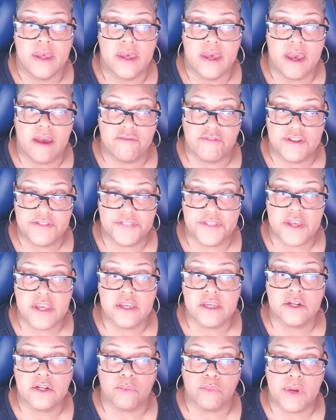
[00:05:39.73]

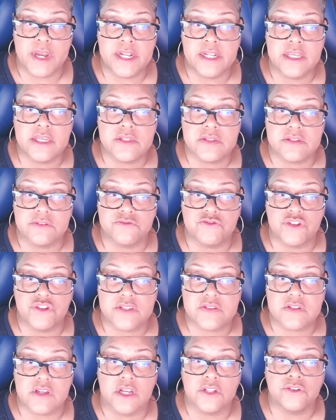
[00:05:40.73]
Everything in a radius of
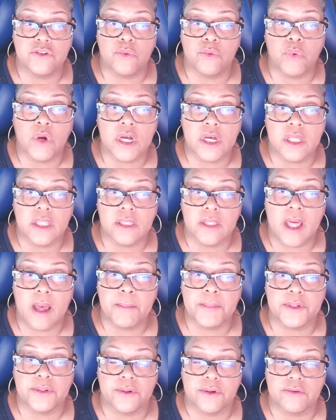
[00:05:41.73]
just under 1
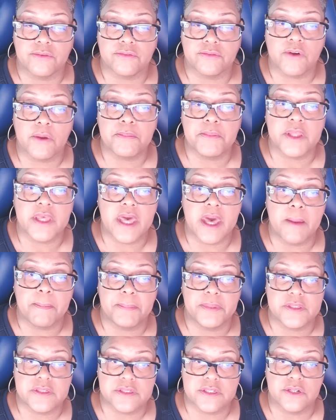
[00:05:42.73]
kilometer from the
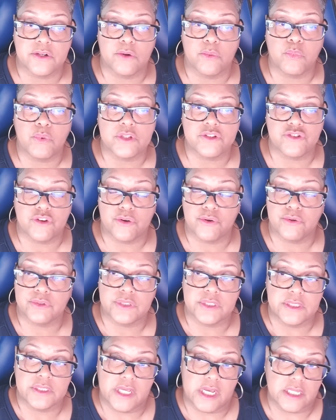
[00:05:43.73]
epicenter would turn
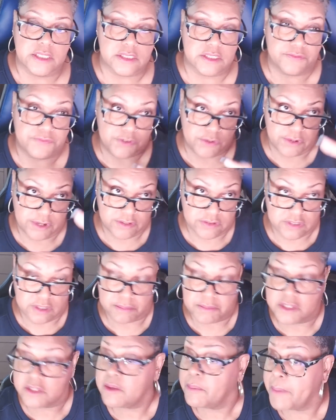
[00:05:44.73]
to dust. If you hear
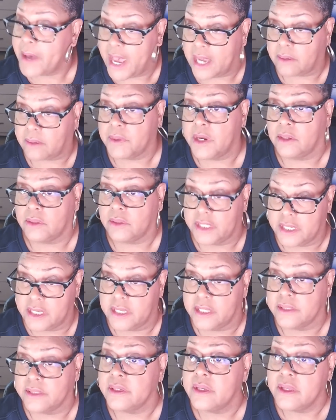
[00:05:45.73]
something in the background,
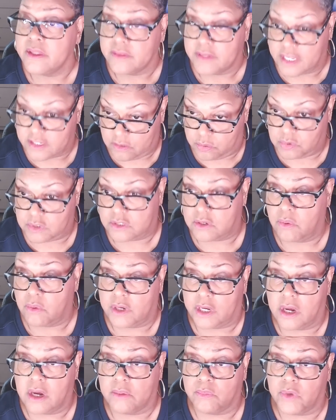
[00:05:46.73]
again, that's what's
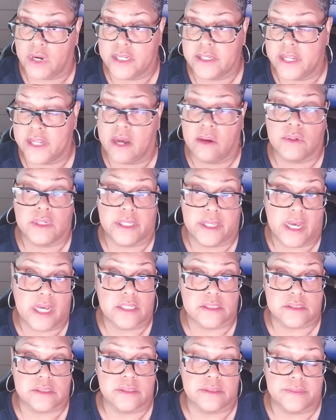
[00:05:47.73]
going on right now in
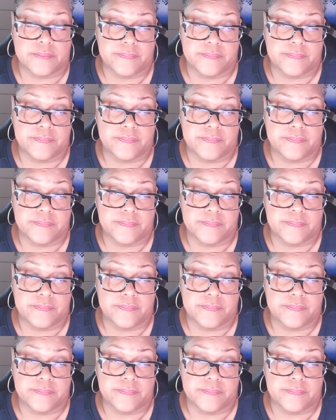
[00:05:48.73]
Gaza.